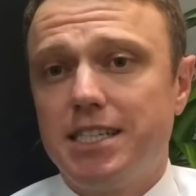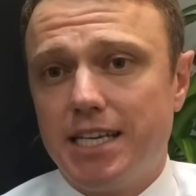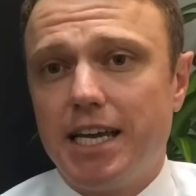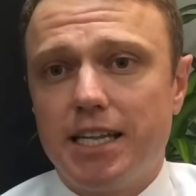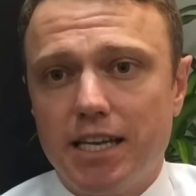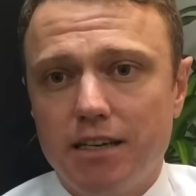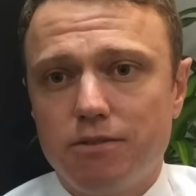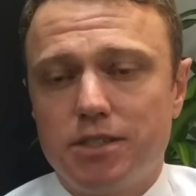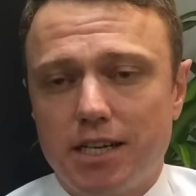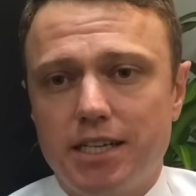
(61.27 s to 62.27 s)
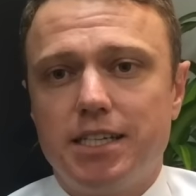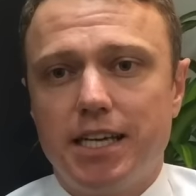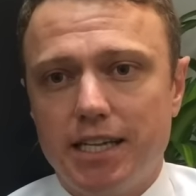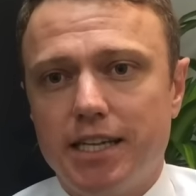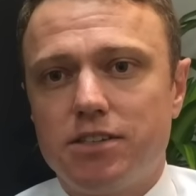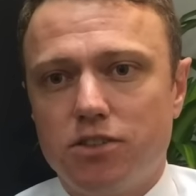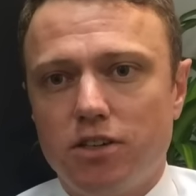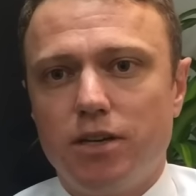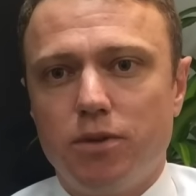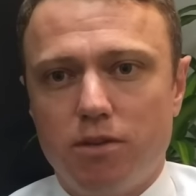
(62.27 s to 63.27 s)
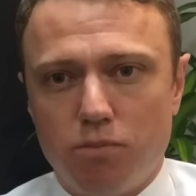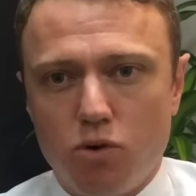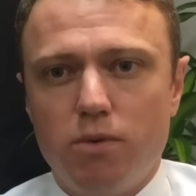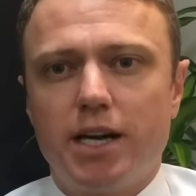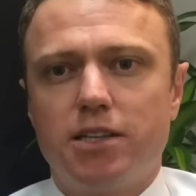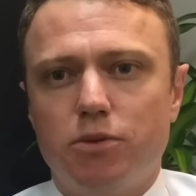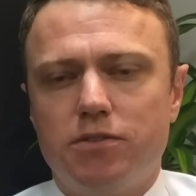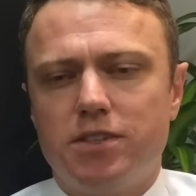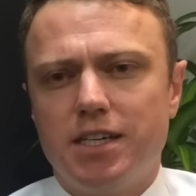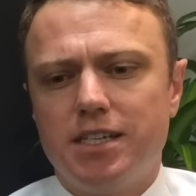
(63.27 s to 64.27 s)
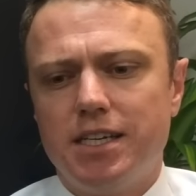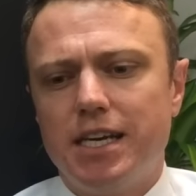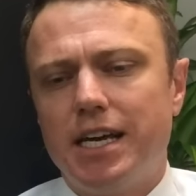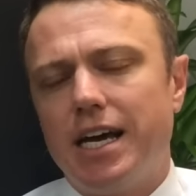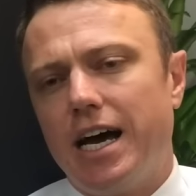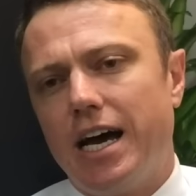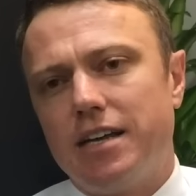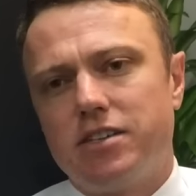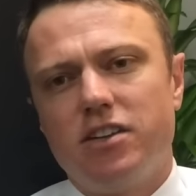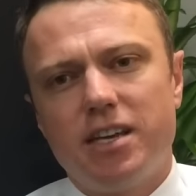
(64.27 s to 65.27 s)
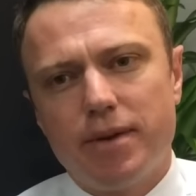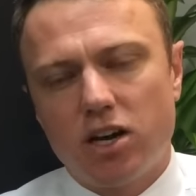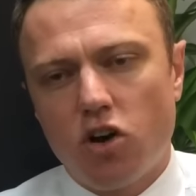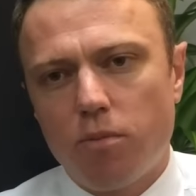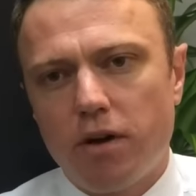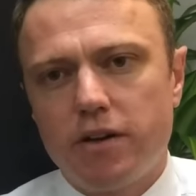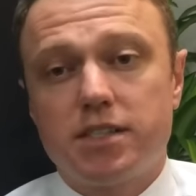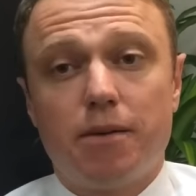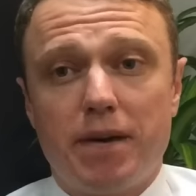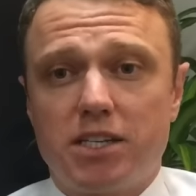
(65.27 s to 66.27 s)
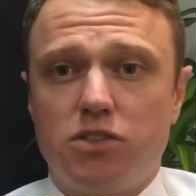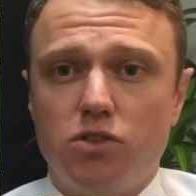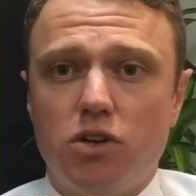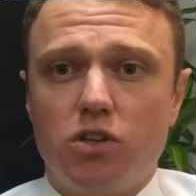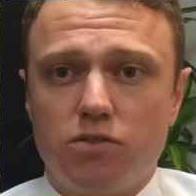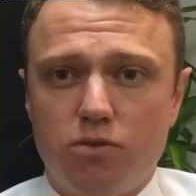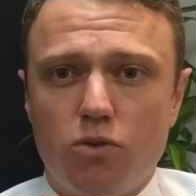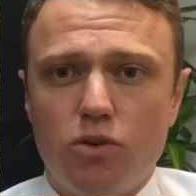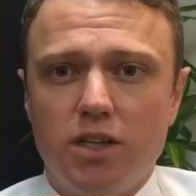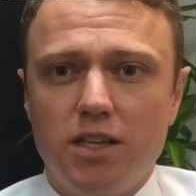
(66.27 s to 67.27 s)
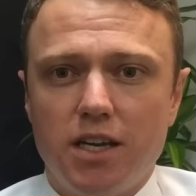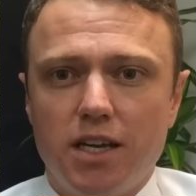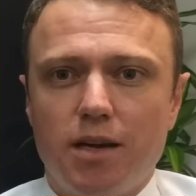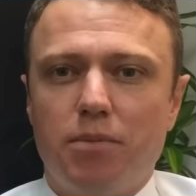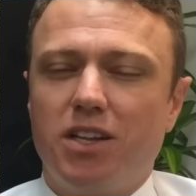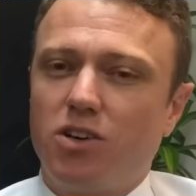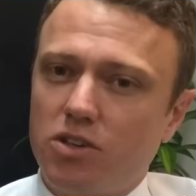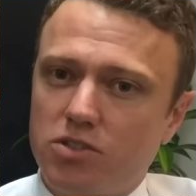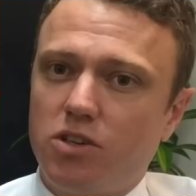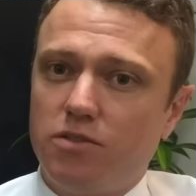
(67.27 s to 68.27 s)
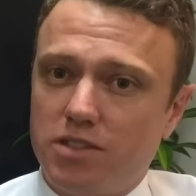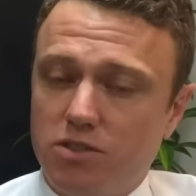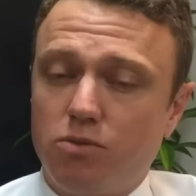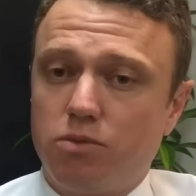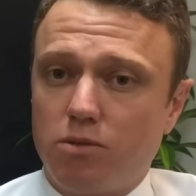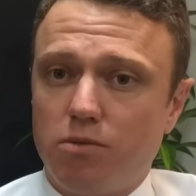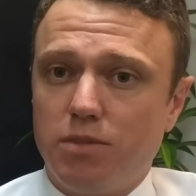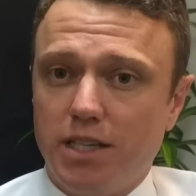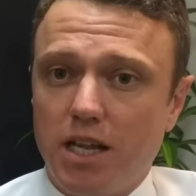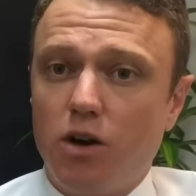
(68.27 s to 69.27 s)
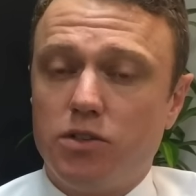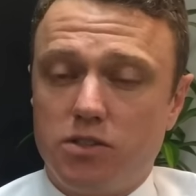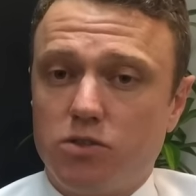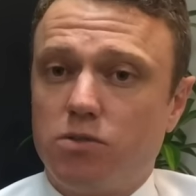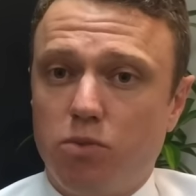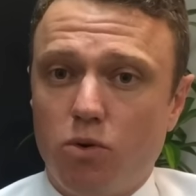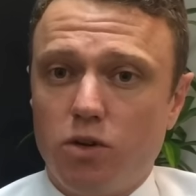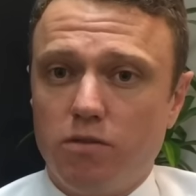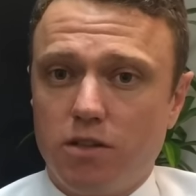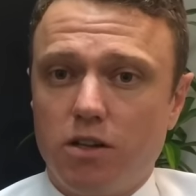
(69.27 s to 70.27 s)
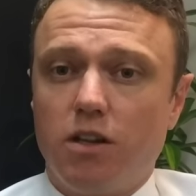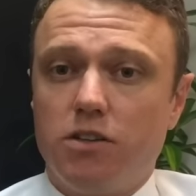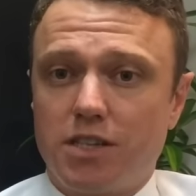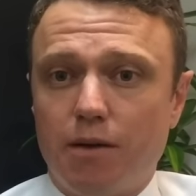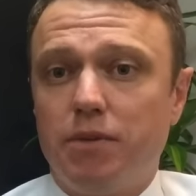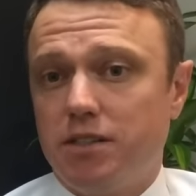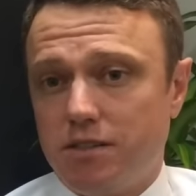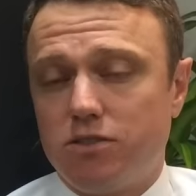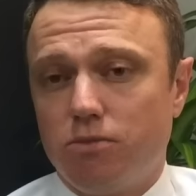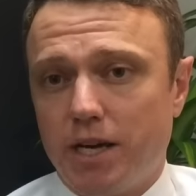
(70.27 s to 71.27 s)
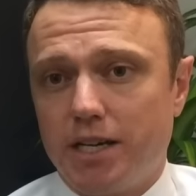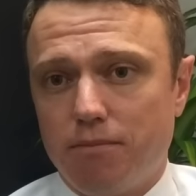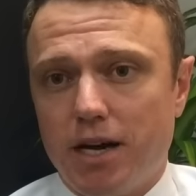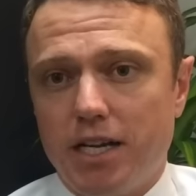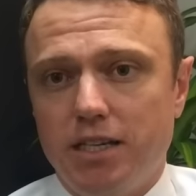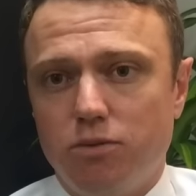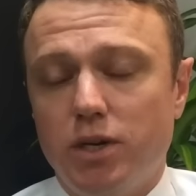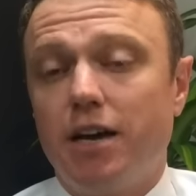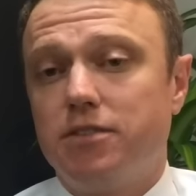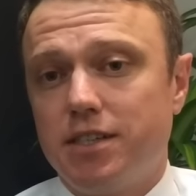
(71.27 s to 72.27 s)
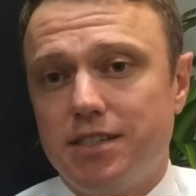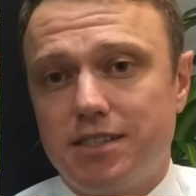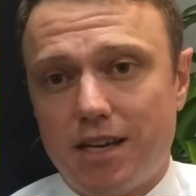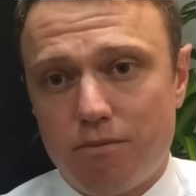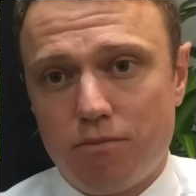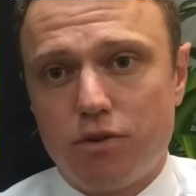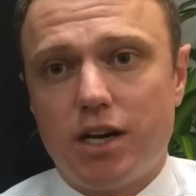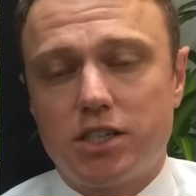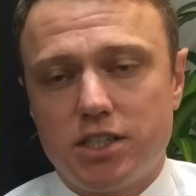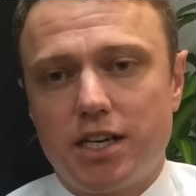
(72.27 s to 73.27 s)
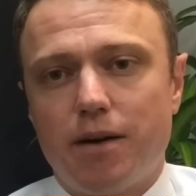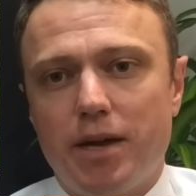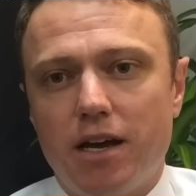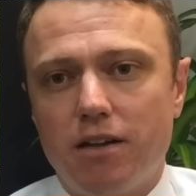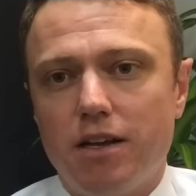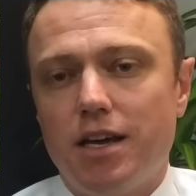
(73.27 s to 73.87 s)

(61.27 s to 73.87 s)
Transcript: to get there. We're starting to get there, certainly with the pullback that we've seen. Uh, so you think about copper, it's come back to two dollars forty, but the cost curve is still probably low. It's still supportive. A lot of those companies are still making money. We have seen some production come out.